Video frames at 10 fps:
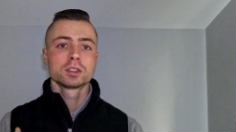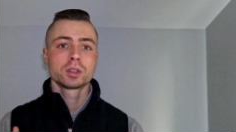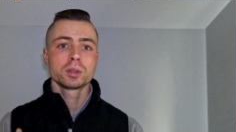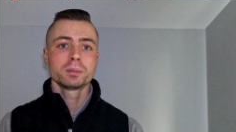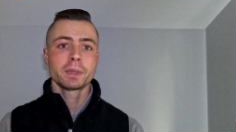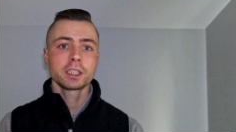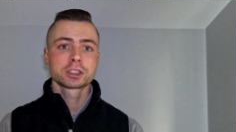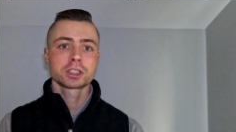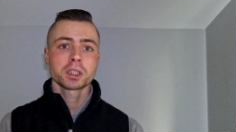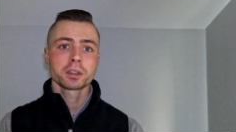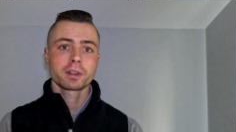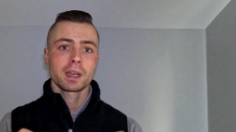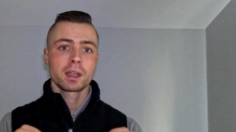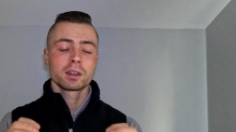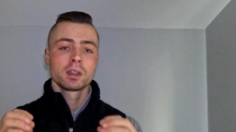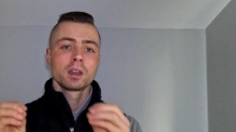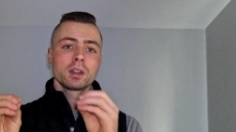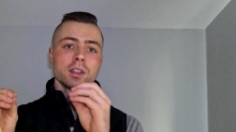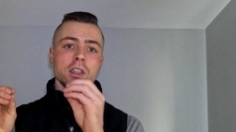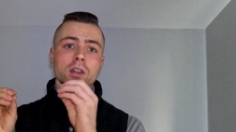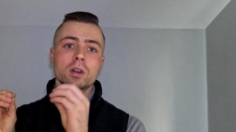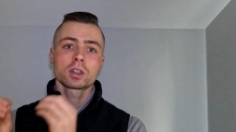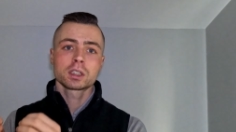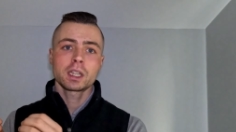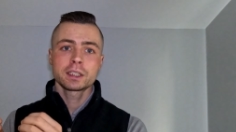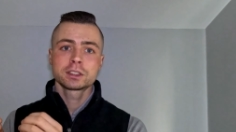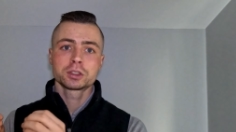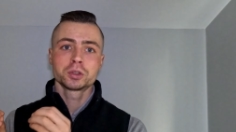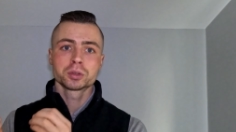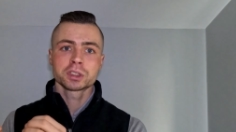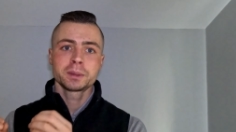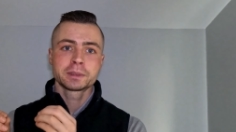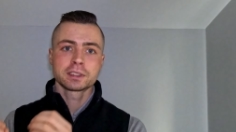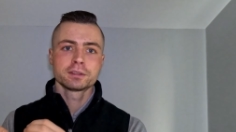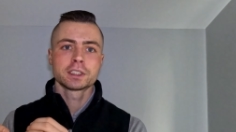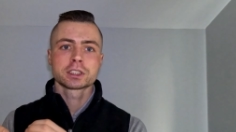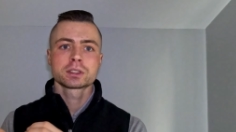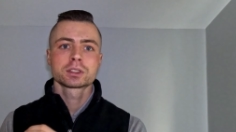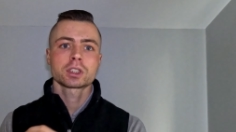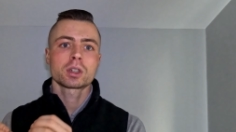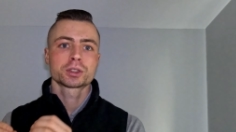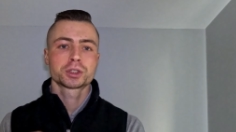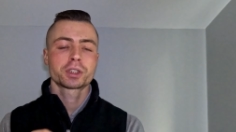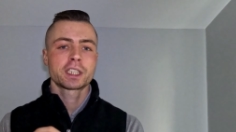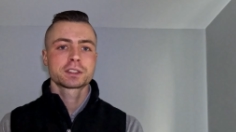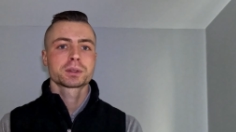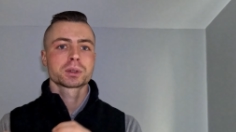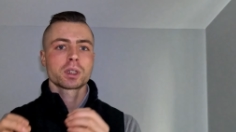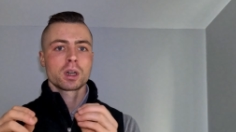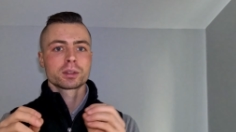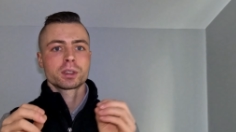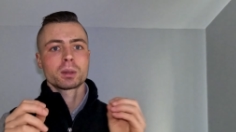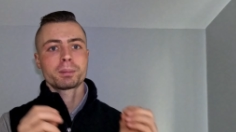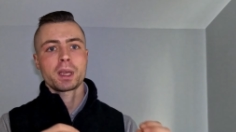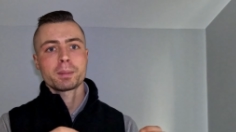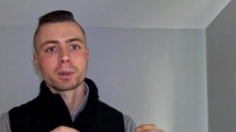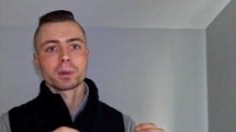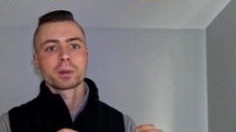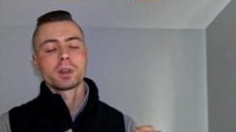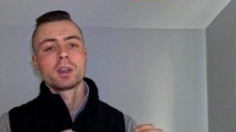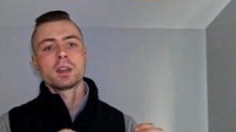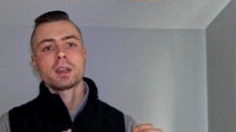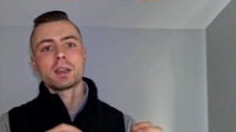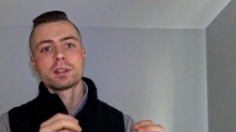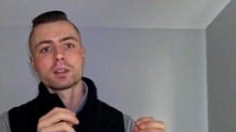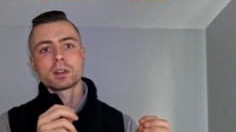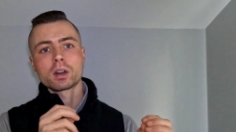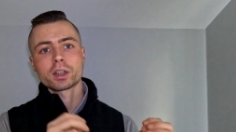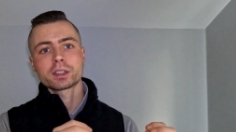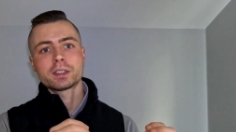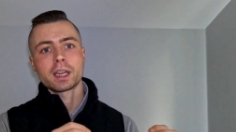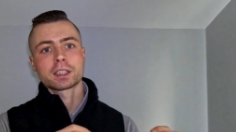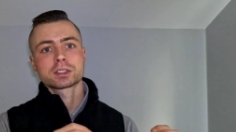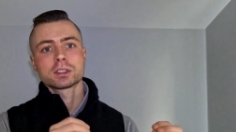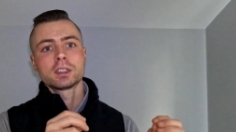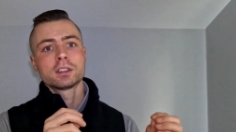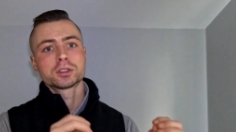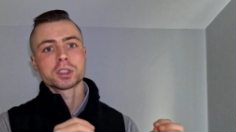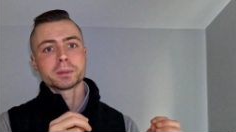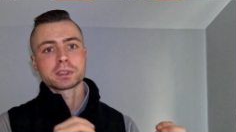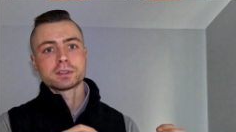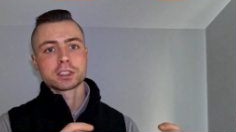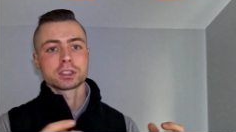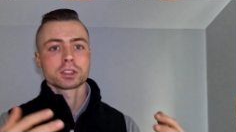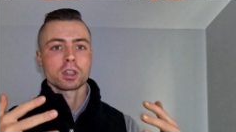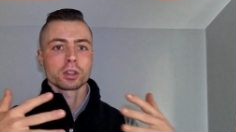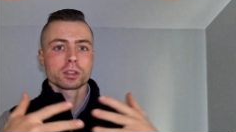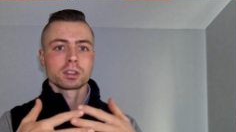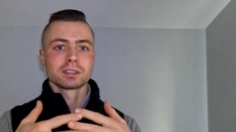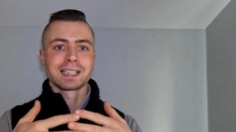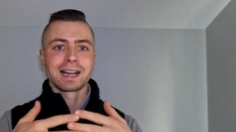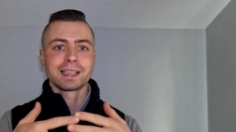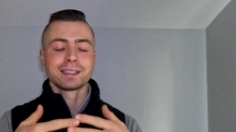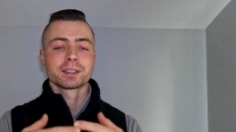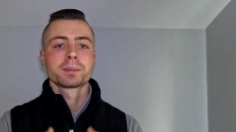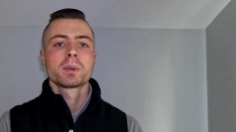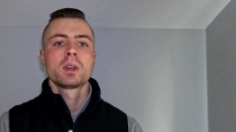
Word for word: to make sure that the client's dreams and visions are transferred onto the paper and the architect's dreams and visions are aligned.